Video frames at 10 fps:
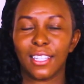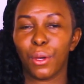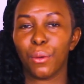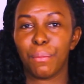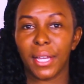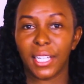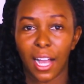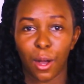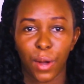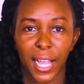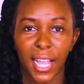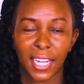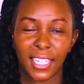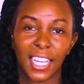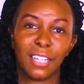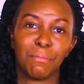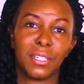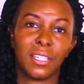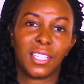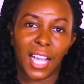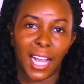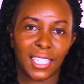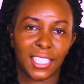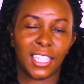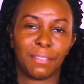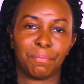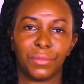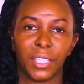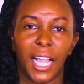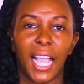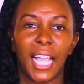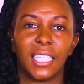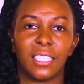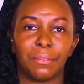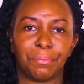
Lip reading: the way women are wired, can be challenging, and